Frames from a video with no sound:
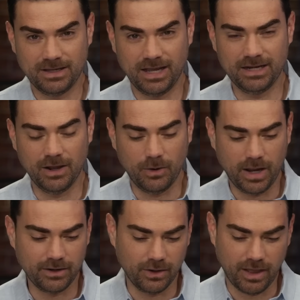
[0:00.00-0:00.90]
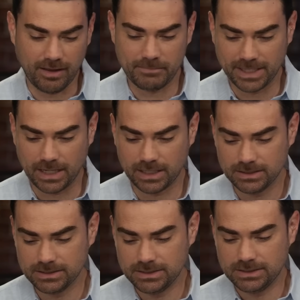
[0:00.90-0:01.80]
I know, I know. I've been getting
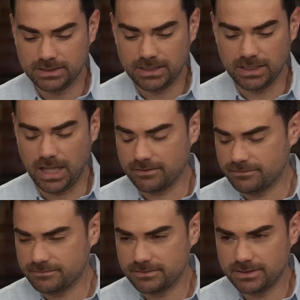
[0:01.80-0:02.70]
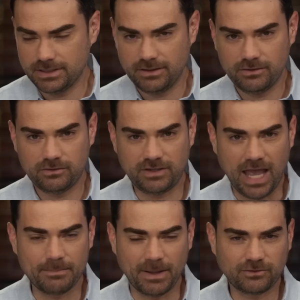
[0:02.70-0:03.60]
a lot of
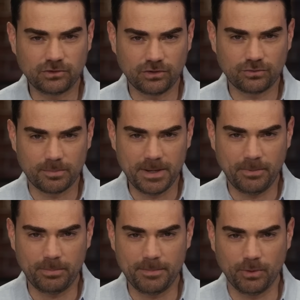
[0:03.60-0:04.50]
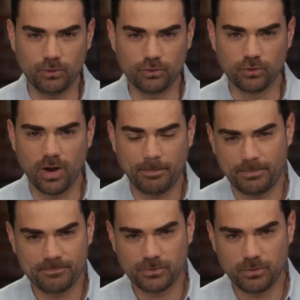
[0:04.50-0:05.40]
sad messages from people, people who grew up
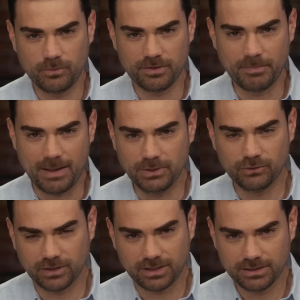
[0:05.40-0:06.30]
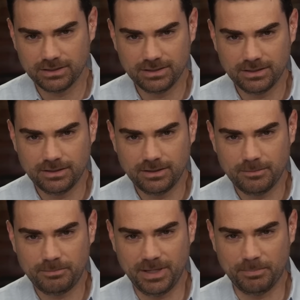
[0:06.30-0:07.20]
with my music,
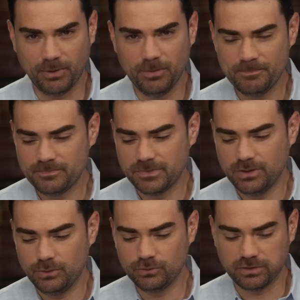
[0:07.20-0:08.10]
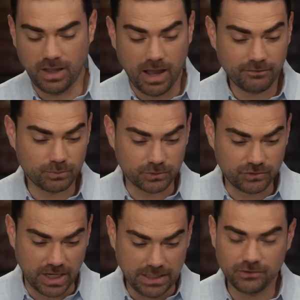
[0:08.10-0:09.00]
people whose lives were
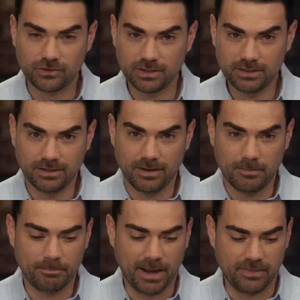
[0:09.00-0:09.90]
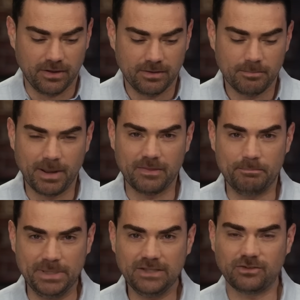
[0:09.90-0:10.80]
changed by the by the
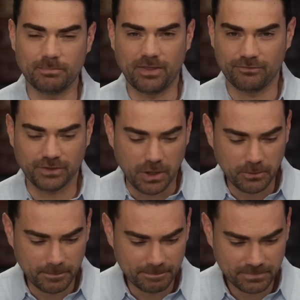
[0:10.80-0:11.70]
beats and by the flow.